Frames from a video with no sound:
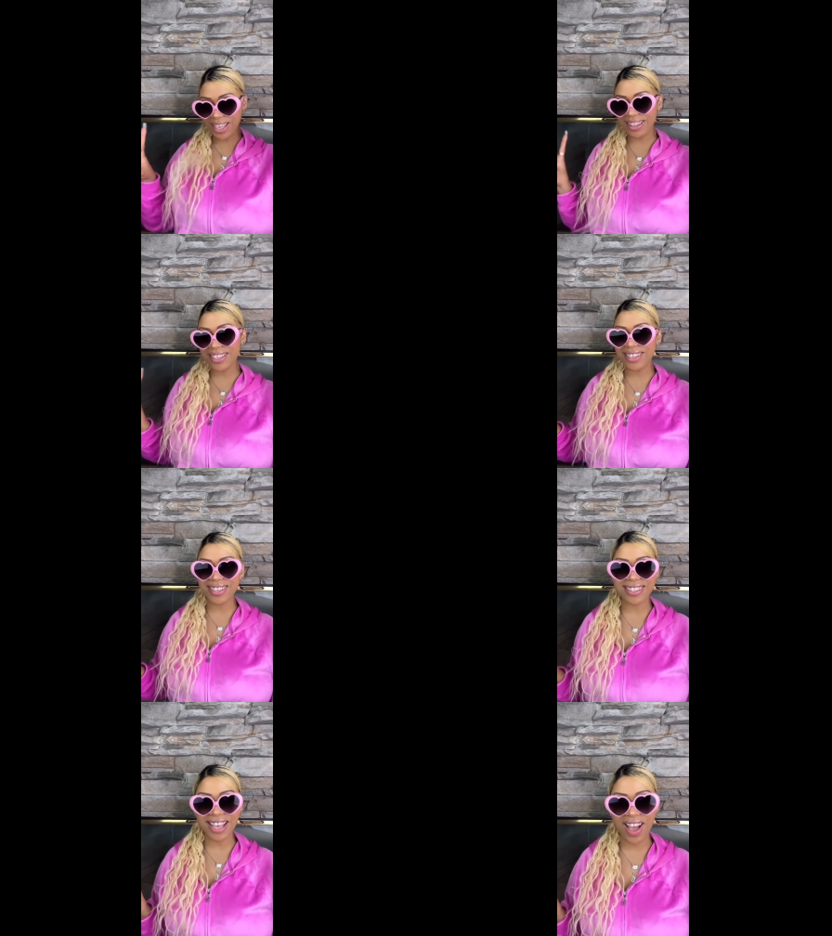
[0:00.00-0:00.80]
These
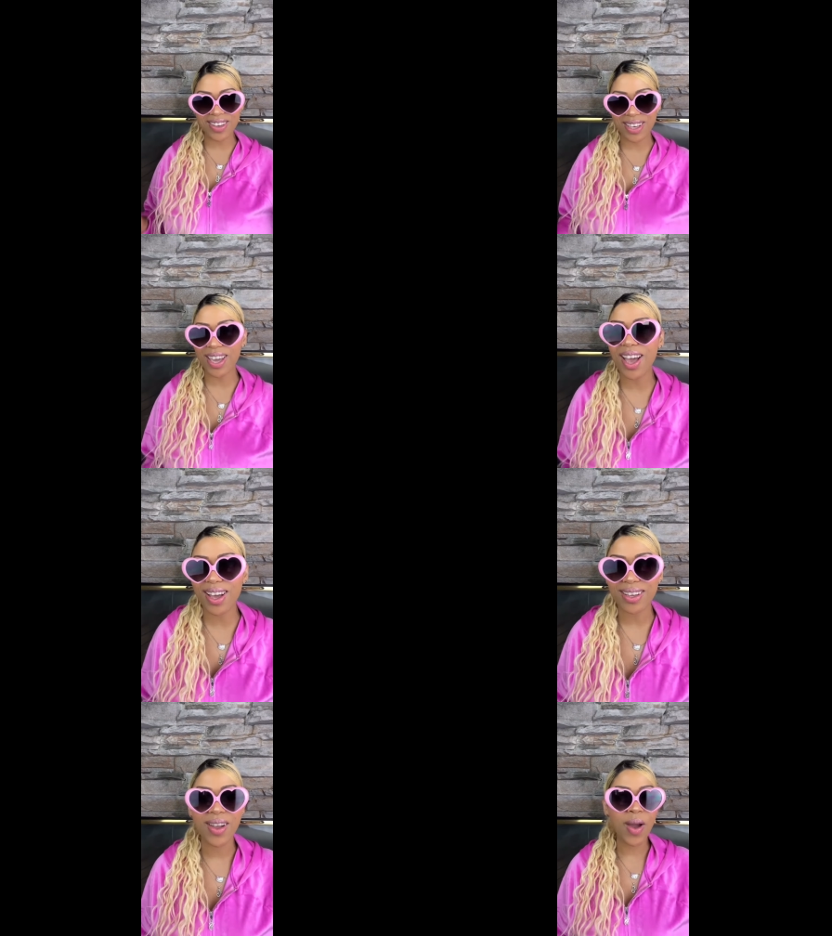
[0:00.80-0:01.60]
are so
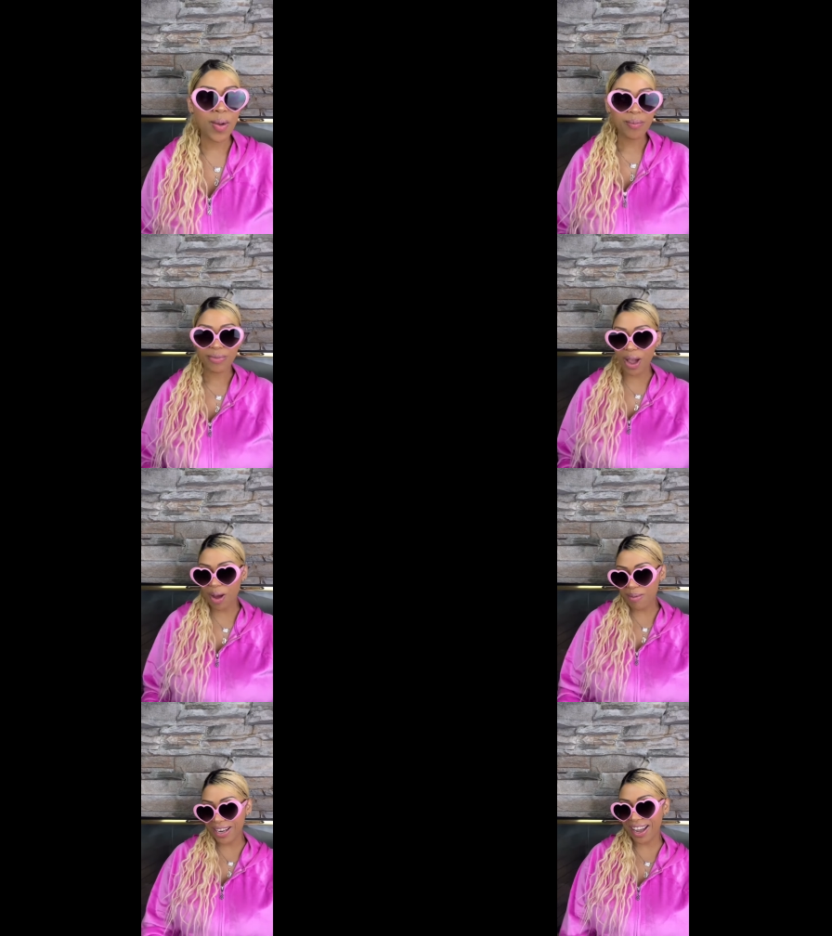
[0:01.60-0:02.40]
cute.
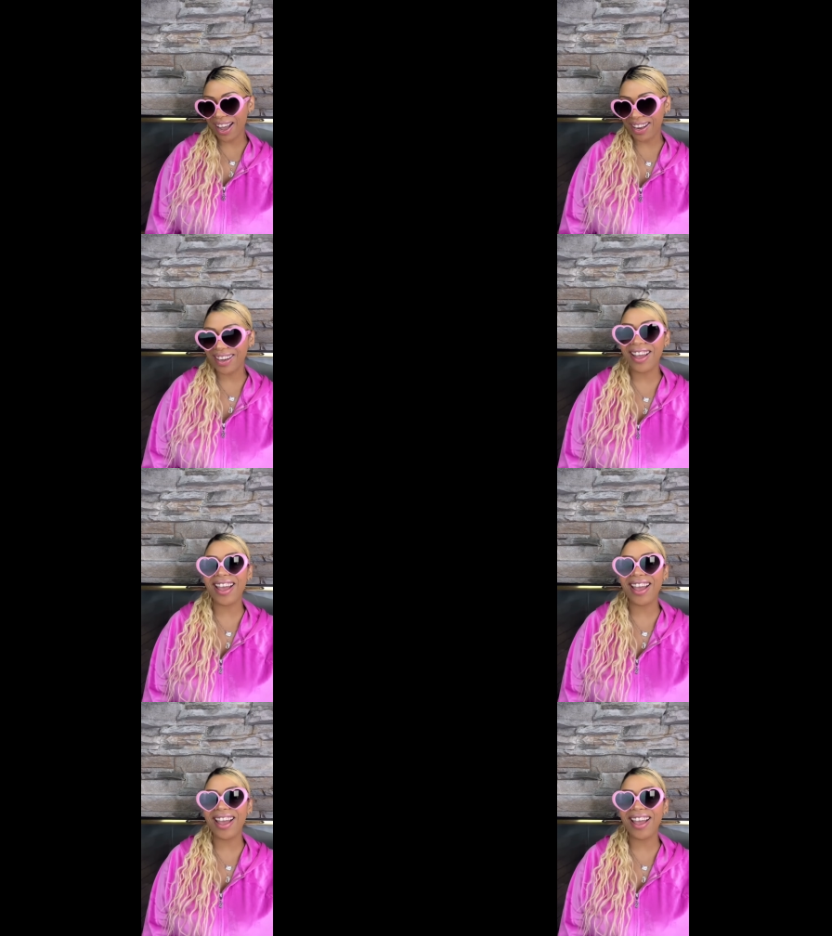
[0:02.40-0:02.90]
Oh my God.